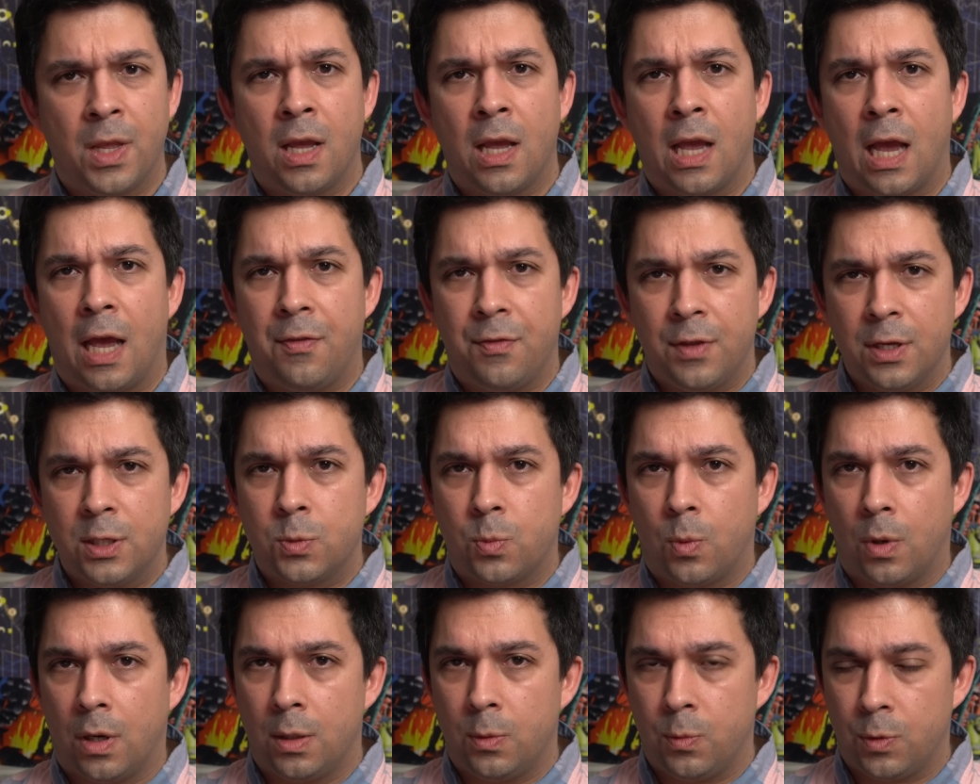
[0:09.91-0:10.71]
And this
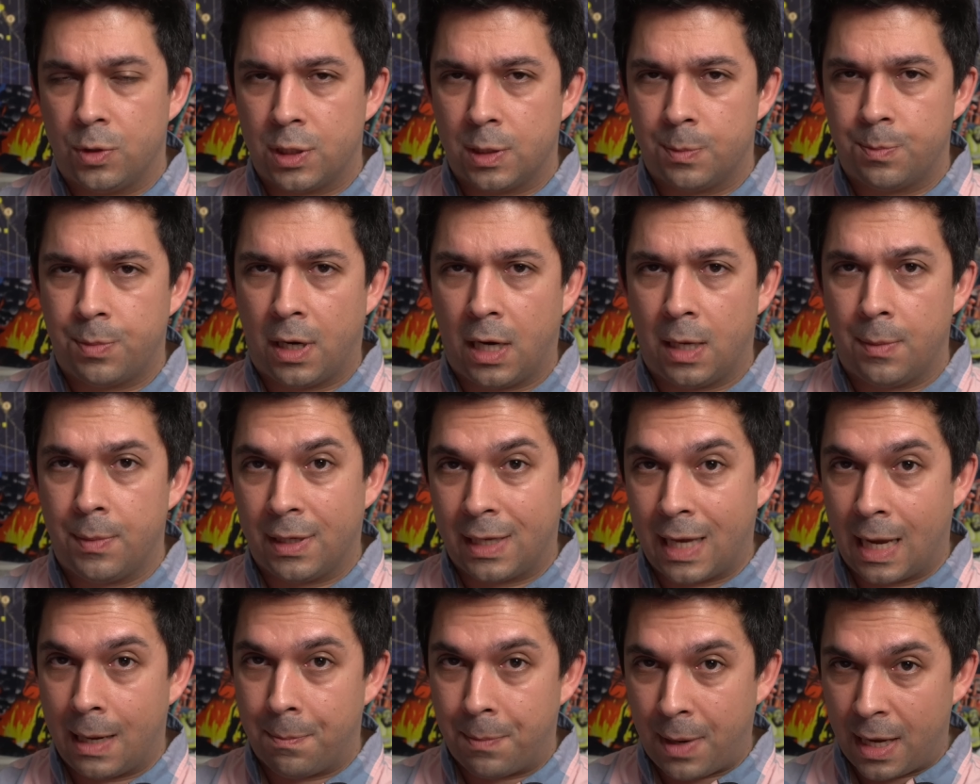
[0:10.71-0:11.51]
one, which is by
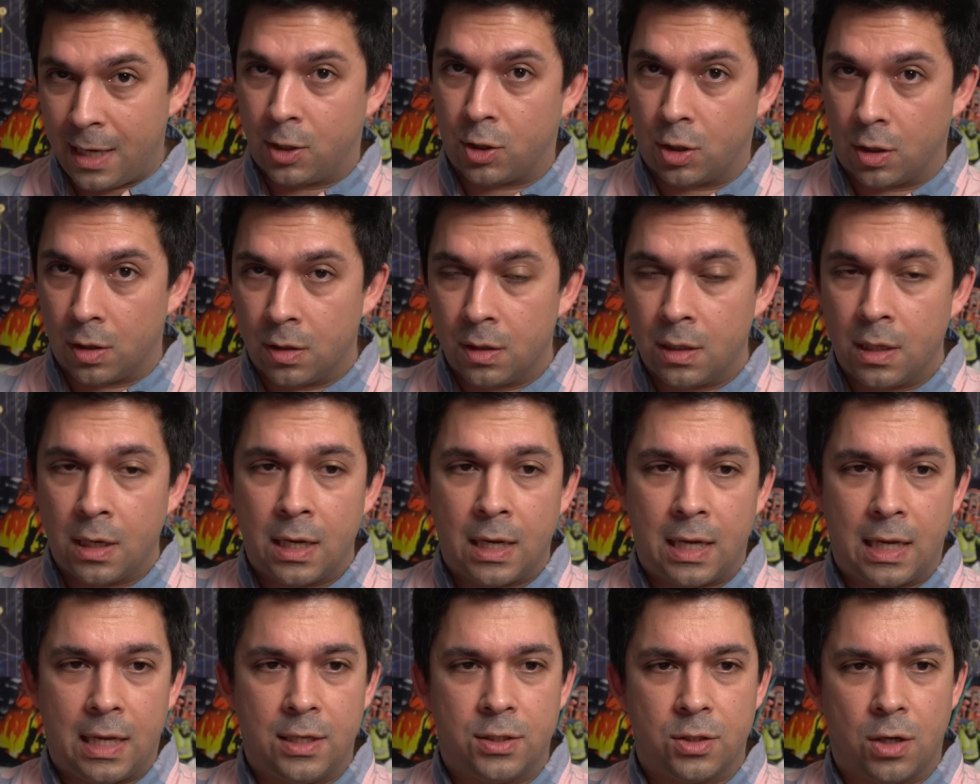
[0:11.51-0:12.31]
Magay Baker,
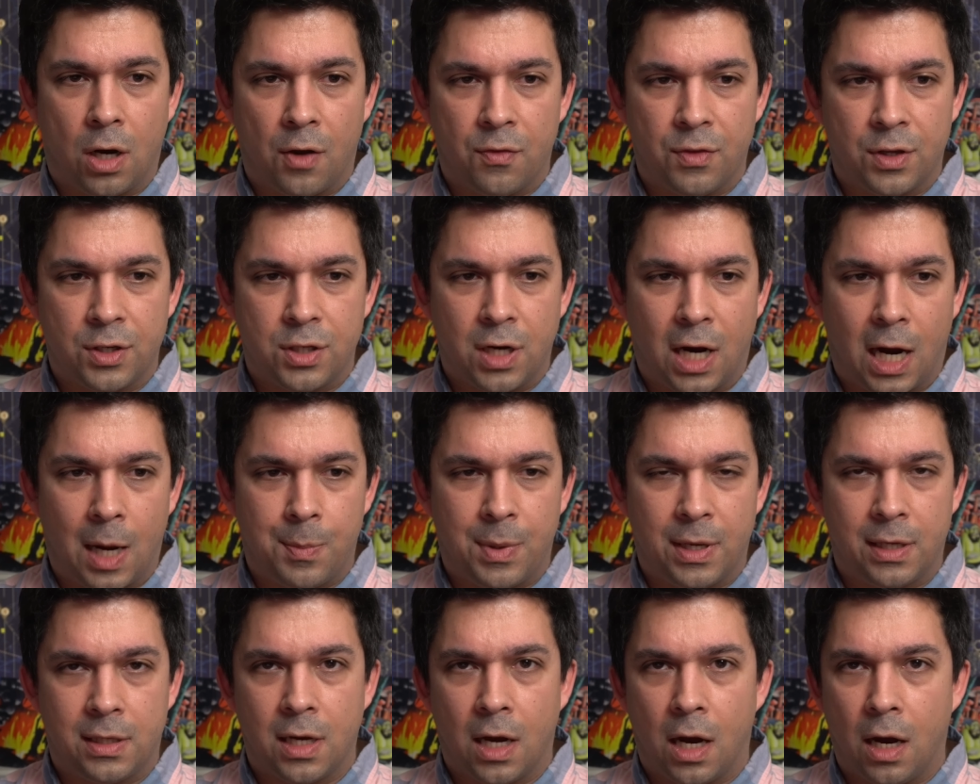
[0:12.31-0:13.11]
is on the
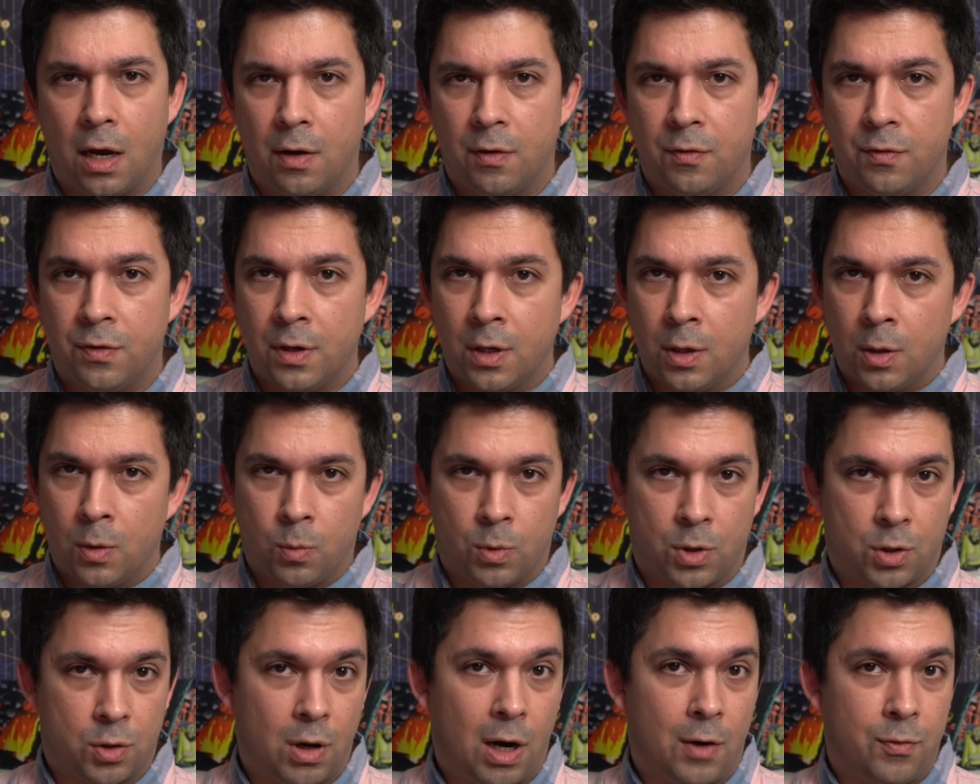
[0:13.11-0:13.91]
topic of
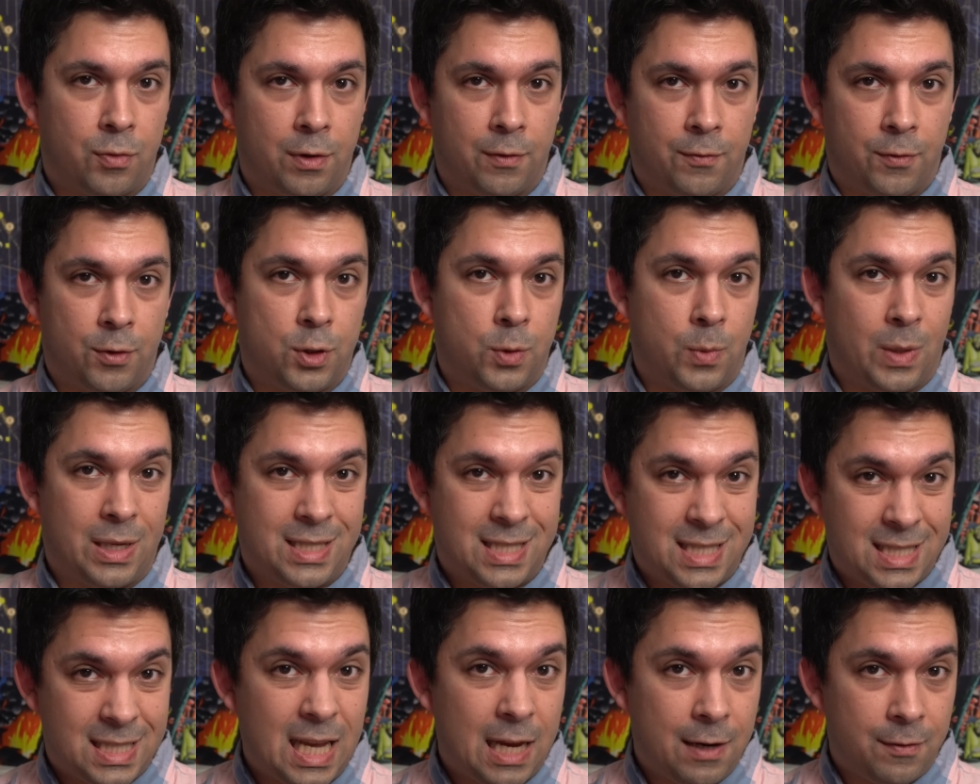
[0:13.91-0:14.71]
what are often referred to as
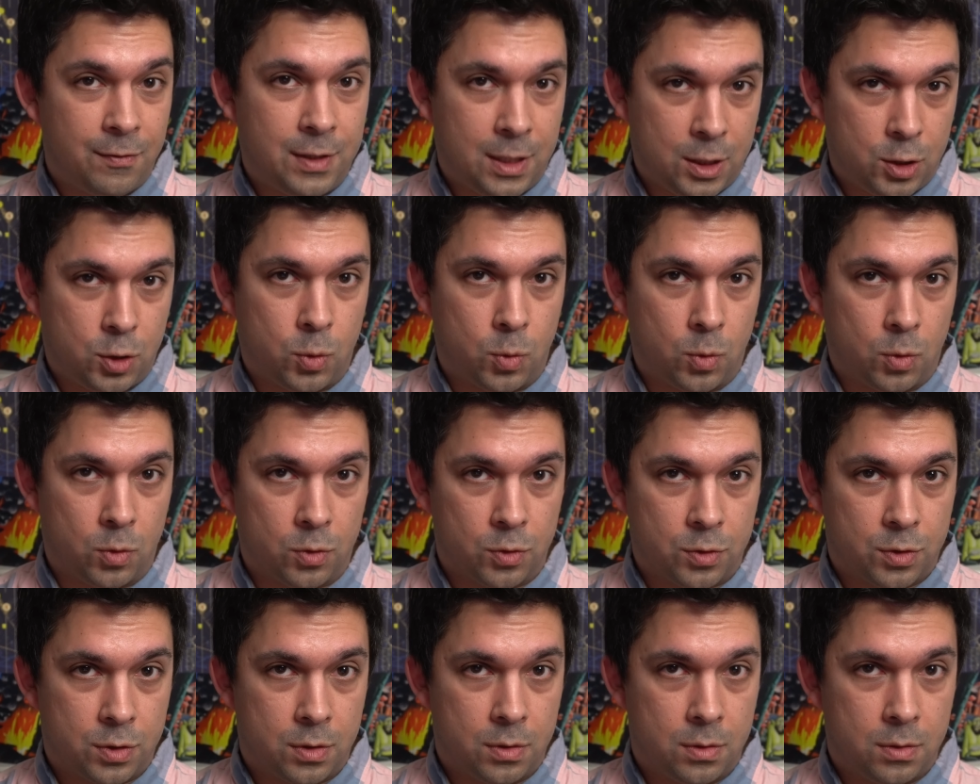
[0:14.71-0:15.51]
safety
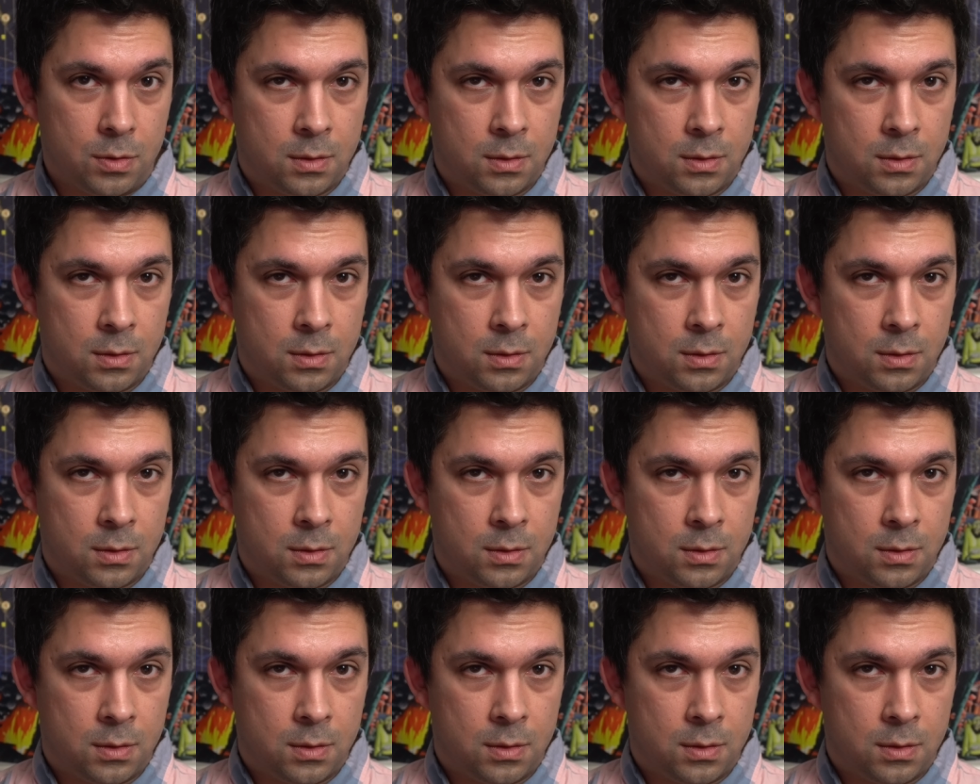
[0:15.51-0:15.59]
tools.